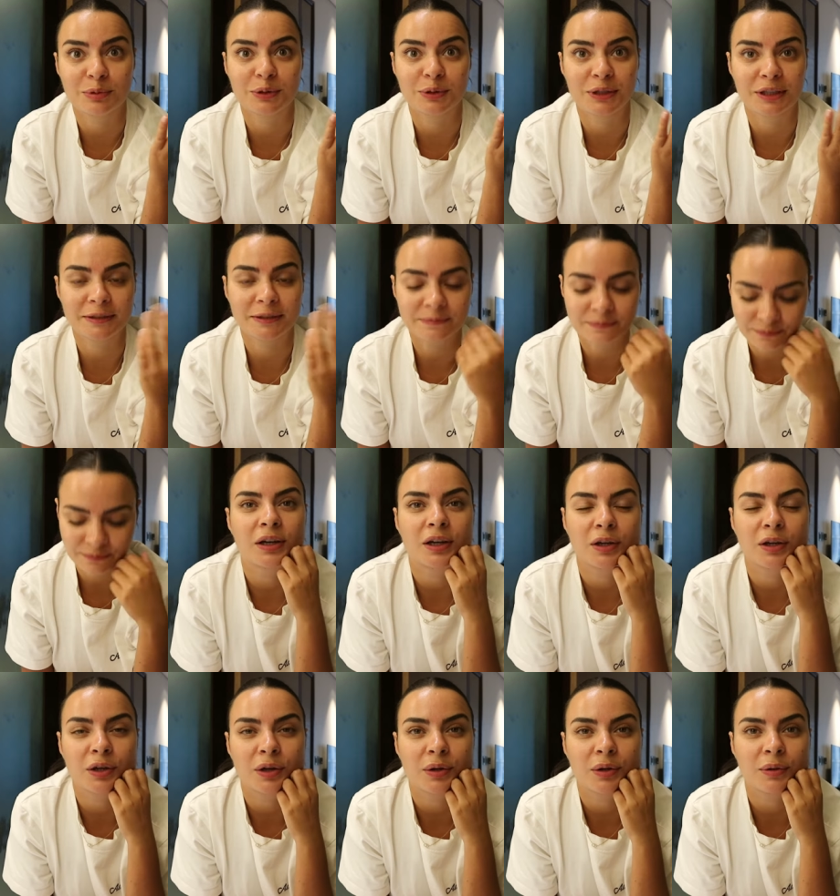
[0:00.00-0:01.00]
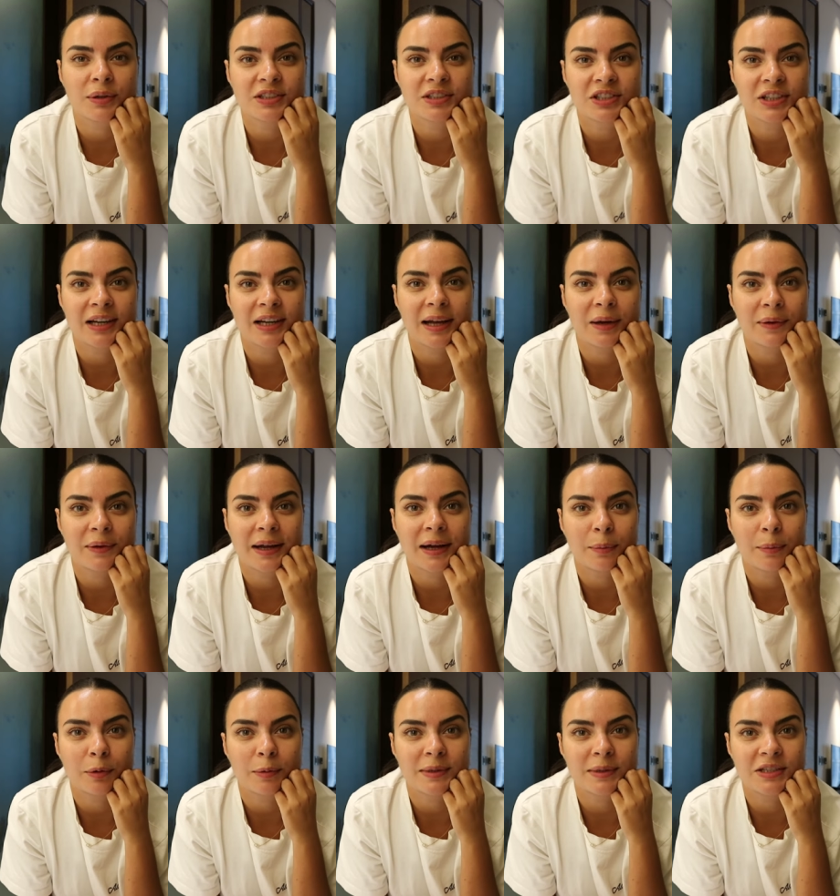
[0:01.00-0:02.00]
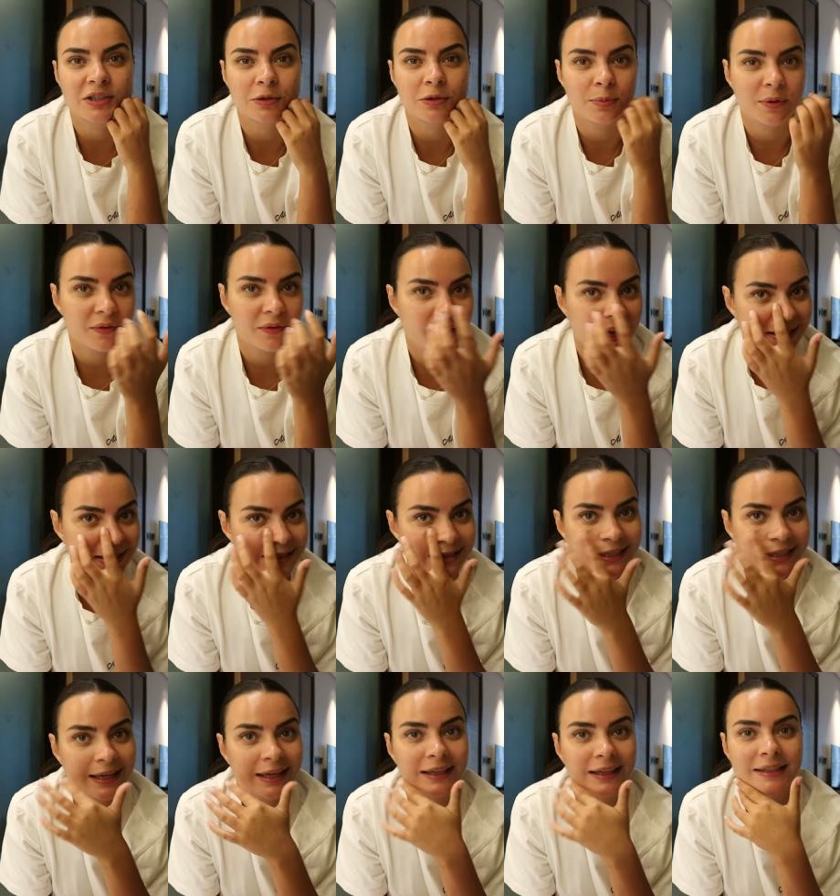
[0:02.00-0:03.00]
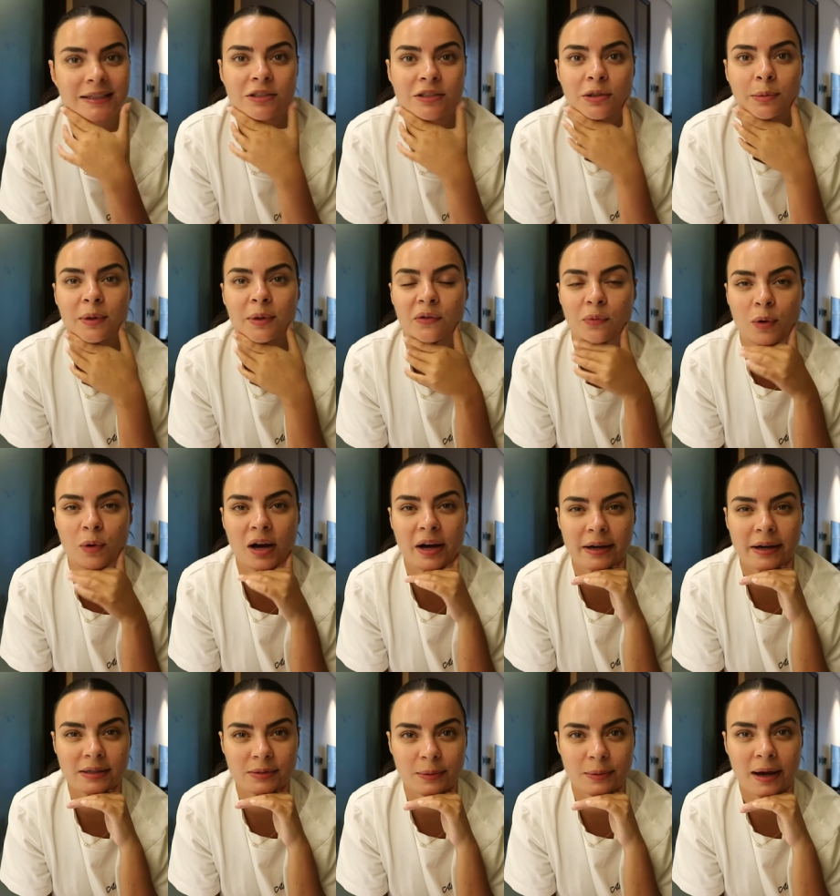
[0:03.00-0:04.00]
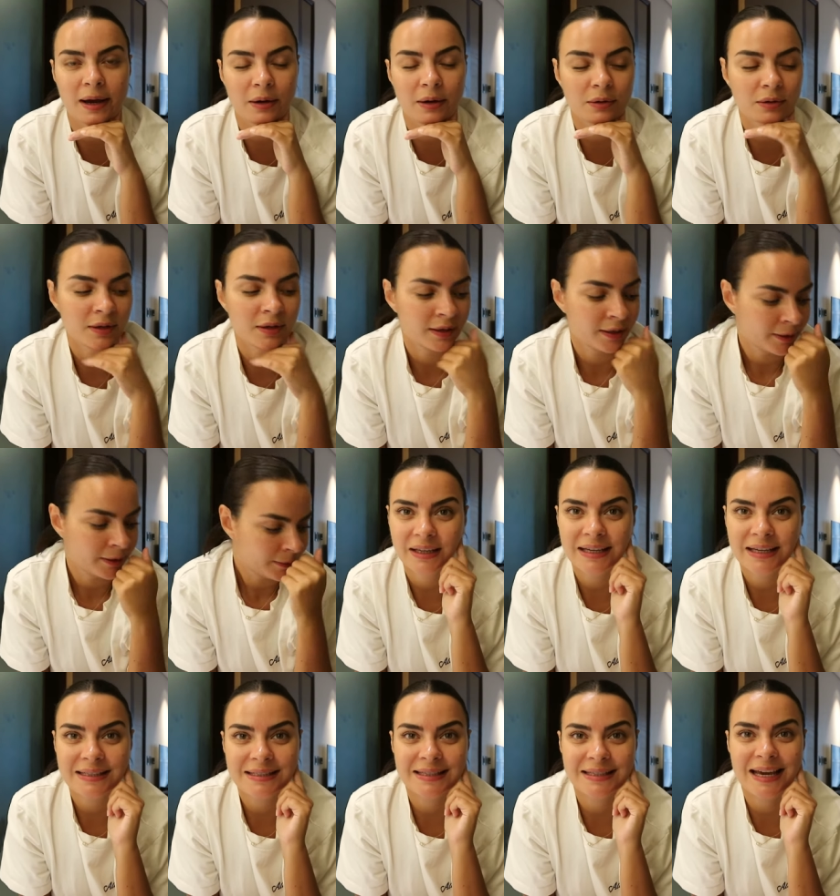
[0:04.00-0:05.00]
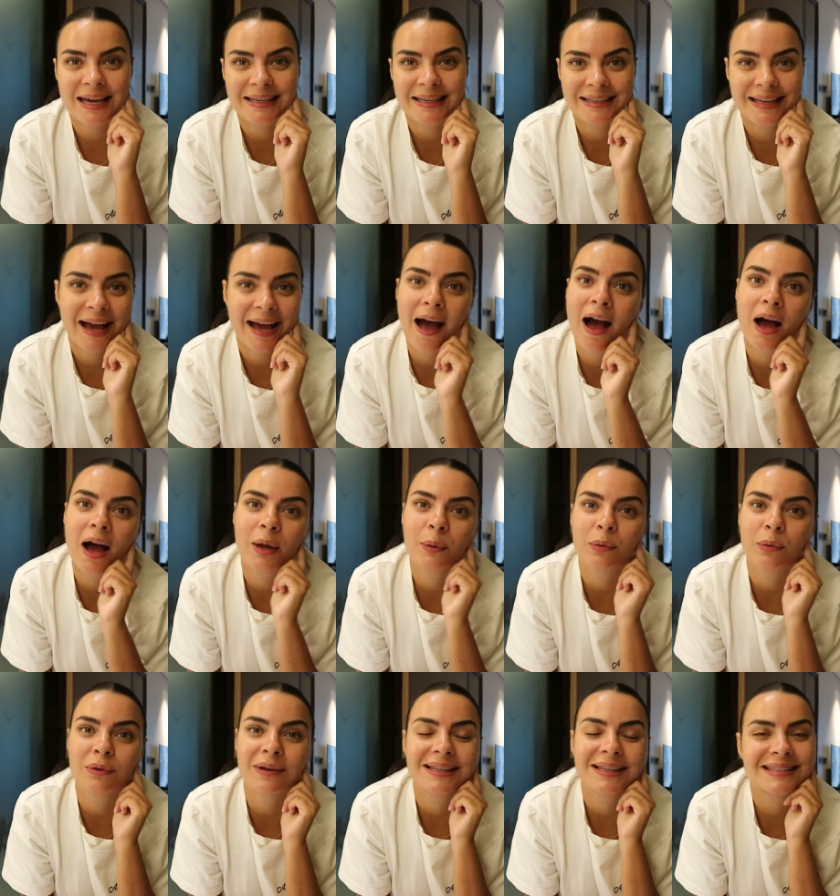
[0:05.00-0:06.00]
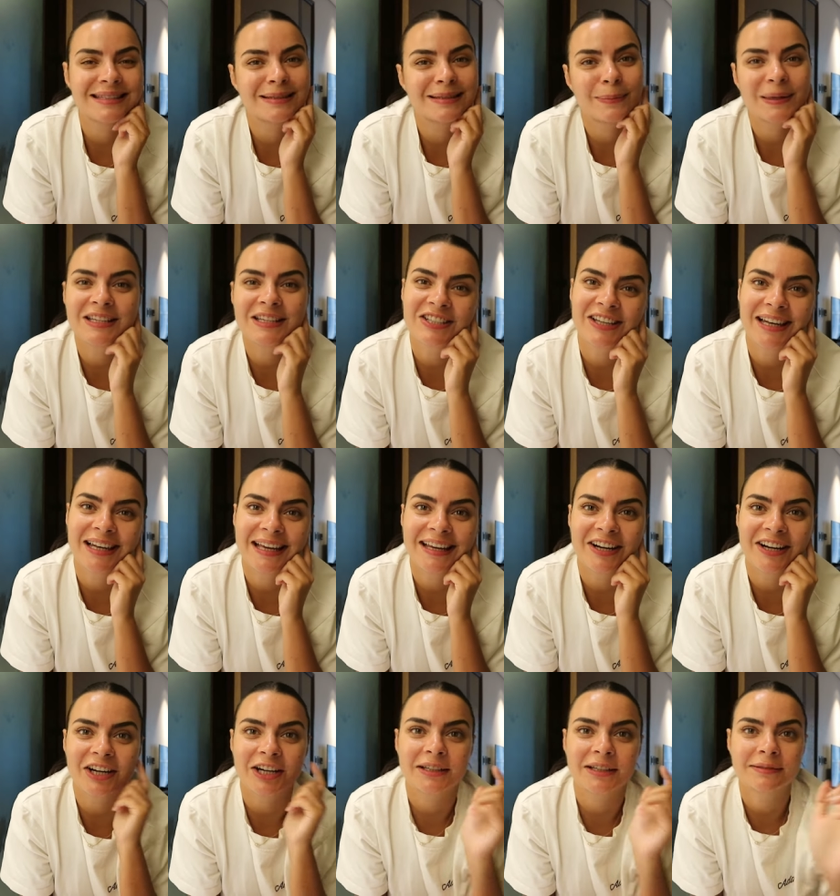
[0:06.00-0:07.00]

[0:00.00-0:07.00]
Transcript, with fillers: bore you uh, go chill out now probably do a bit of editing need to do a bit of work as well and yeah I will speak to you later